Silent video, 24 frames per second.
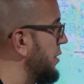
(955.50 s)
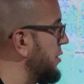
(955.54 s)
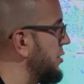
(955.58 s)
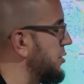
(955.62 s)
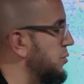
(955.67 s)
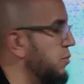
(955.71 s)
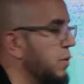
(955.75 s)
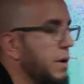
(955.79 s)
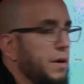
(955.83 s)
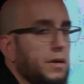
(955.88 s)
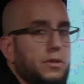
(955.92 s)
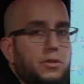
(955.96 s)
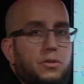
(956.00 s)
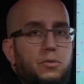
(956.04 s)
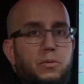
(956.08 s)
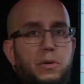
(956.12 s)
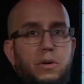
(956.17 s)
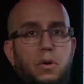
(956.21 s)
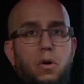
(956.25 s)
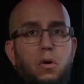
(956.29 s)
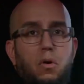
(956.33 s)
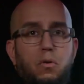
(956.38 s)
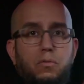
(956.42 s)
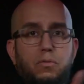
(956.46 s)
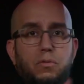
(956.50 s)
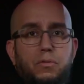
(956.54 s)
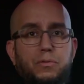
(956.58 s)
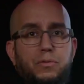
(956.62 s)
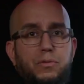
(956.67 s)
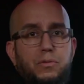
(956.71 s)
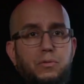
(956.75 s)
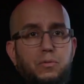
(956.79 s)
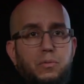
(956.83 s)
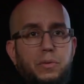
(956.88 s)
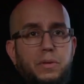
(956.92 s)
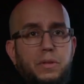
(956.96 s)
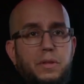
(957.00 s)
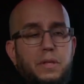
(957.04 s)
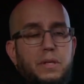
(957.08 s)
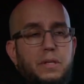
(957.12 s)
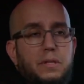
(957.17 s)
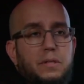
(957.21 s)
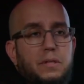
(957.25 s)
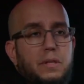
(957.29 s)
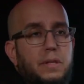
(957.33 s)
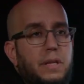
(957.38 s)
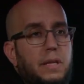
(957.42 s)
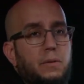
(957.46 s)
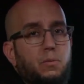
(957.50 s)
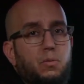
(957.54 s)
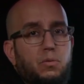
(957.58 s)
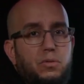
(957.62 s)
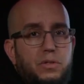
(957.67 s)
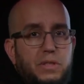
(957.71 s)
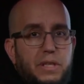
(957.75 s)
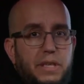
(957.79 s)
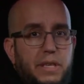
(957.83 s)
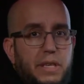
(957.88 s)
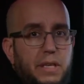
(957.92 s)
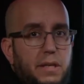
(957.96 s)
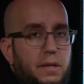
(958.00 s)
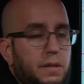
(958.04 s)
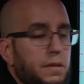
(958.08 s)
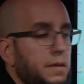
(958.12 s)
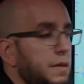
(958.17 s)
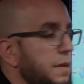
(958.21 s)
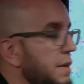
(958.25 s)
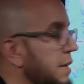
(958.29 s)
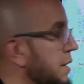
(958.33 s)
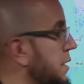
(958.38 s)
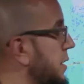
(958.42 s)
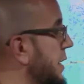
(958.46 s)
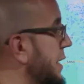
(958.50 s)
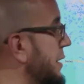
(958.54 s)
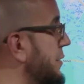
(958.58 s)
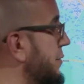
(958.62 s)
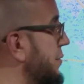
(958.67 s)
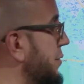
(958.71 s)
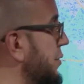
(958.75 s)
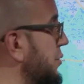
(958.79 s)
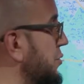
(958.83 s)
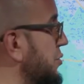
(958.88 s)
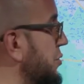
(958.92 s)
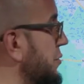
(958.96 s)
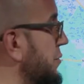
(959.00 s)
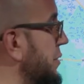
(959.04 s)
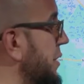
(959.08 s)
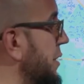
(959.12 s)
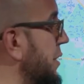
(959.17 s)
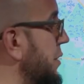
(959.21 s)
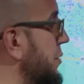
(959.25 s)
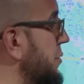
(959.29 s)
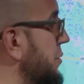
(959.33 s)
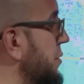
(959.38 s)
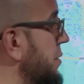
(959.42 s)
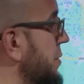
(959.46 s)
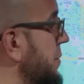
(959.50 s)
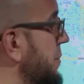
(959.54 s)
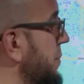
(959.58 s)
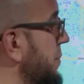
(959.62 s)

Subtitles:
I just want to do an overview with this, and then we'll dig in future videos.